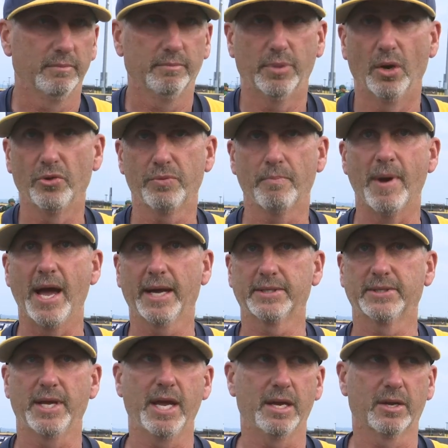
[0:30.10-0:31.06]
both
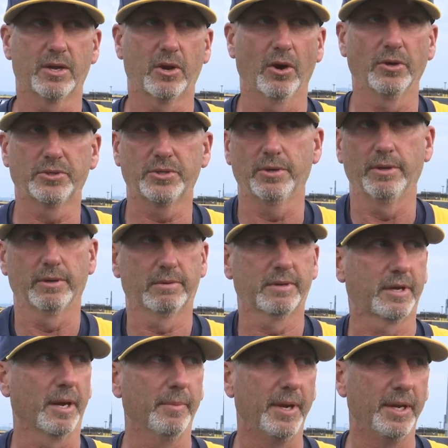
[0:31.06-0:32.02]
Max and Carson
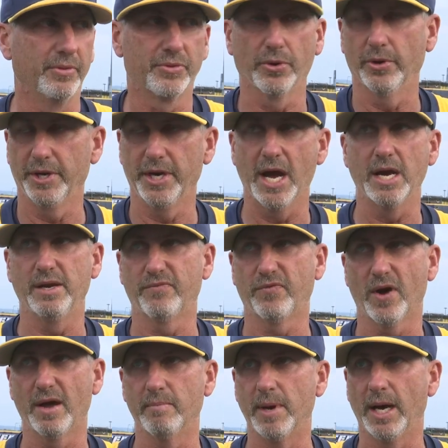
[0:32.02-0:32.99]
come in throwing
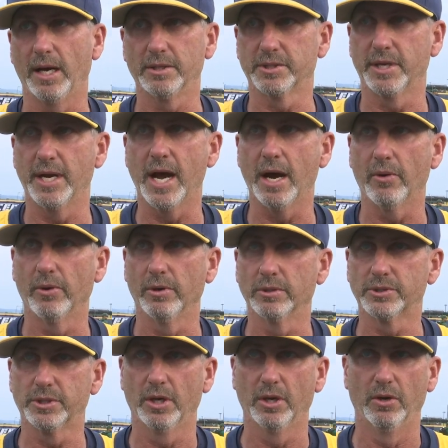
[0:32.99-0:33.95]
95 miles an
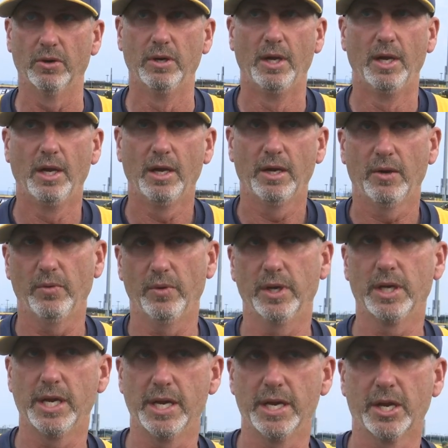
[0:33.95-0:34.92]
hour. So
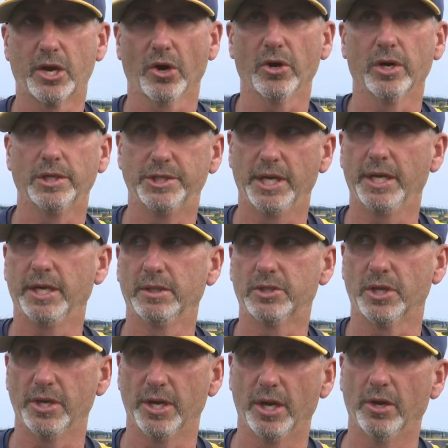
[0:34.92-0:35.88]
really encouraging
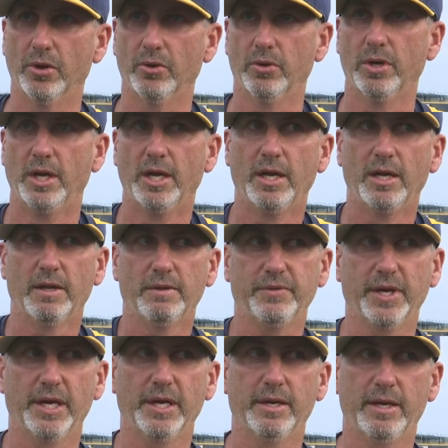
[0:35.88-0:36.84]
to know
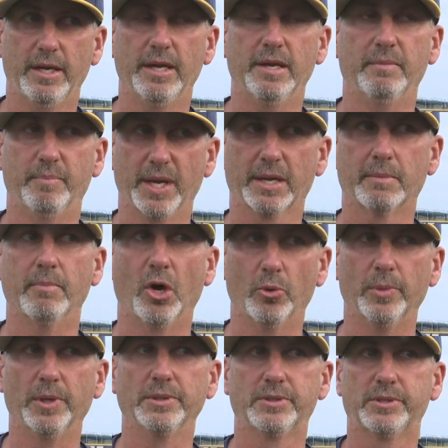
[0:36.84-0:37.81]
that in big
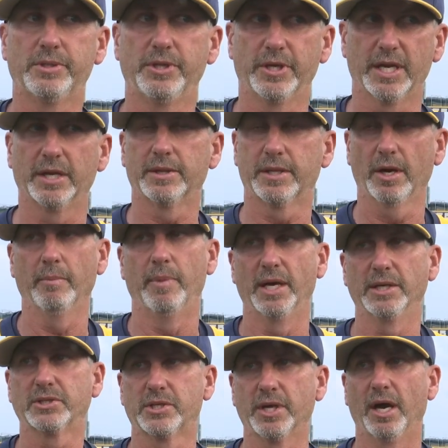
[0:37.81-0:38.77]
moments you get their
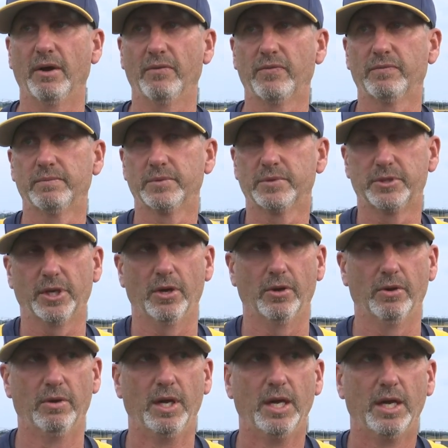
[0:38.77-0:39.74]
best stuff.
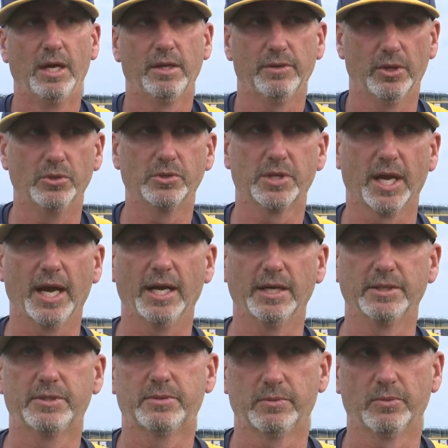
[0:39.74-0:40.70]
So those
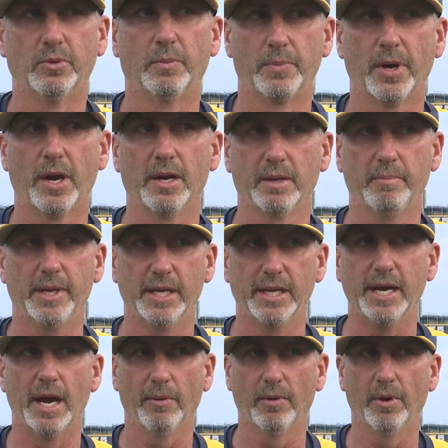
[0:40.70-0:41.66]
guys will probably be
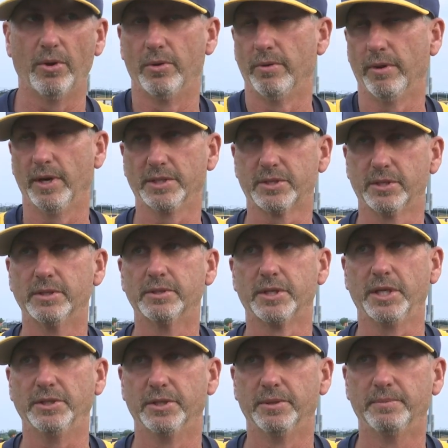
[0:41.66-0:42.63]
in that role the rest of the
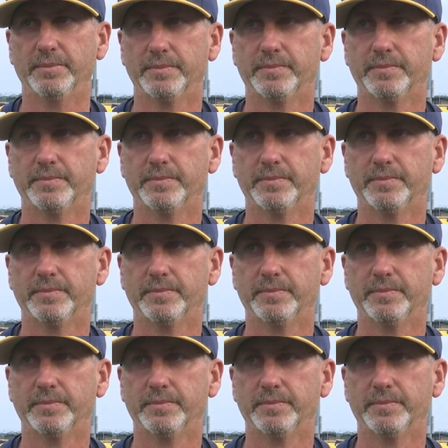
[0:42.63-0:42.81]
season.